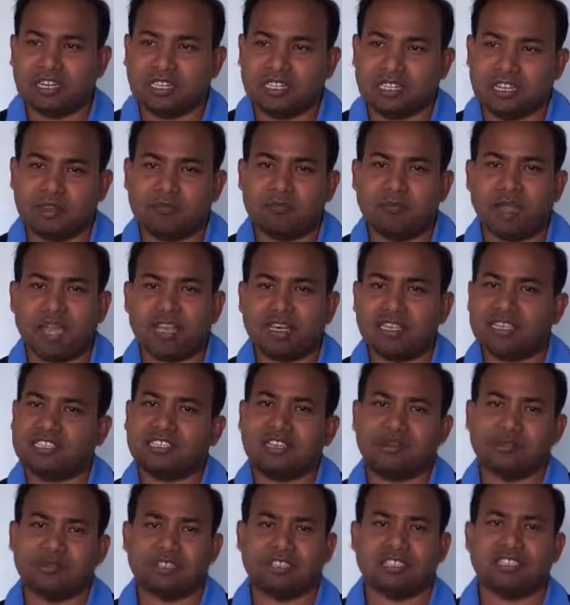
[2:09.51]
some IT
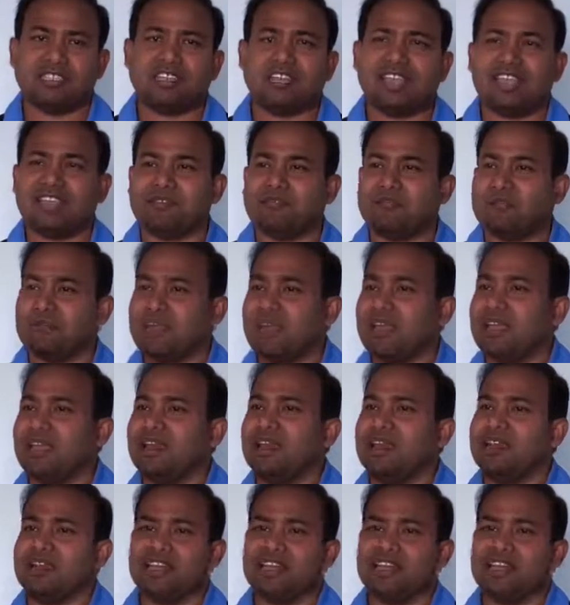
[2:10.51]
services like mail,